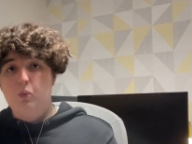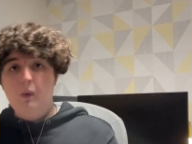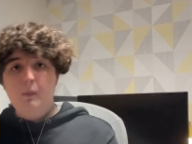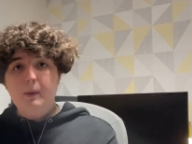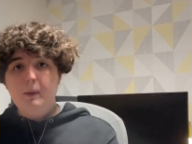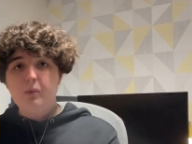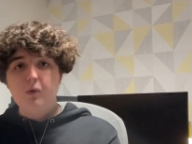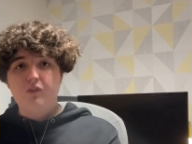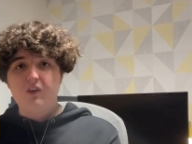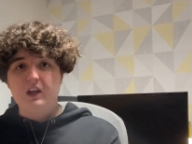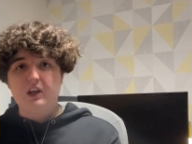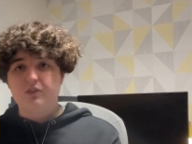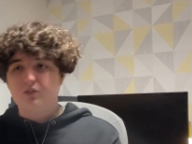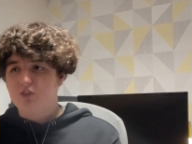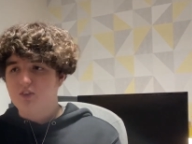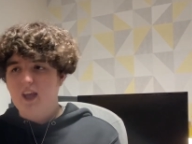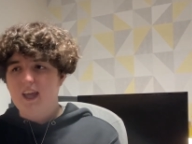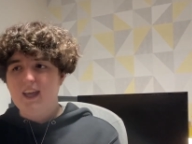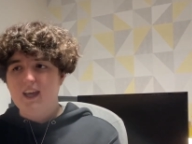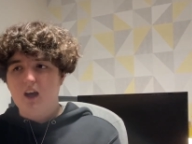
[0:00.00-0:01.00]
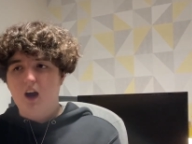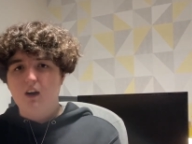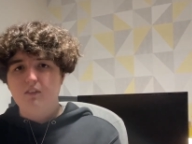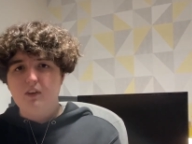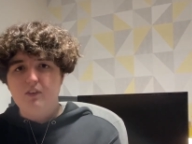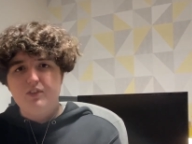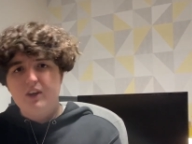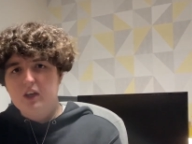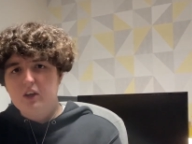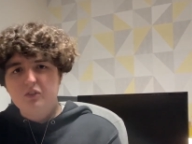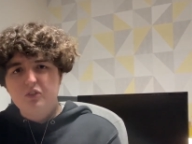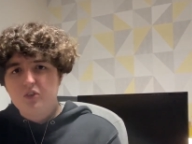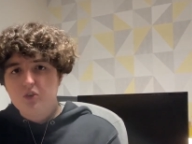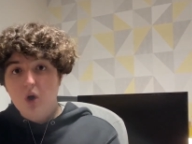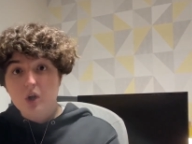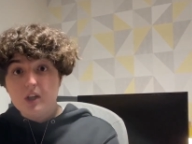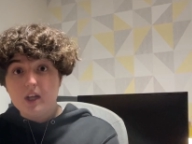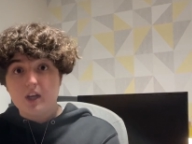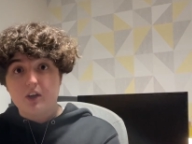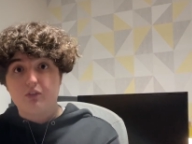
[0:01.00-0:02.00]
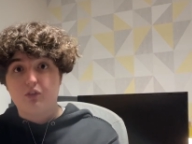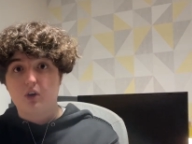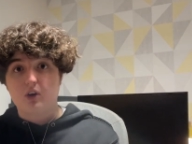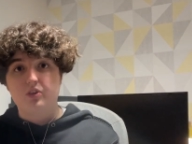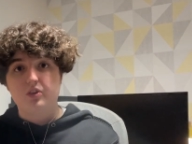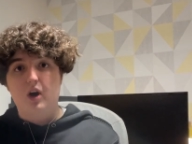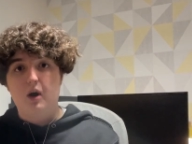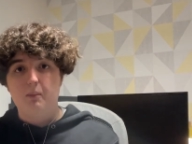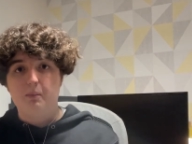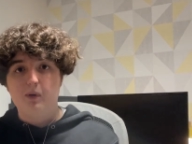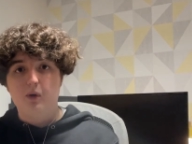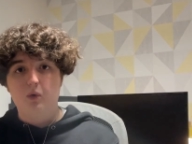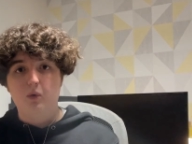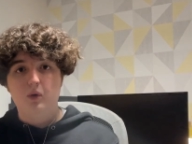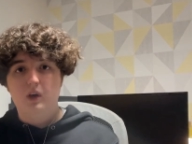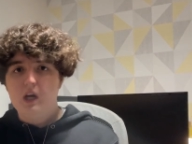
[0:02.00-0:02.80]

When people think of Sega, they think of Sonic, for example.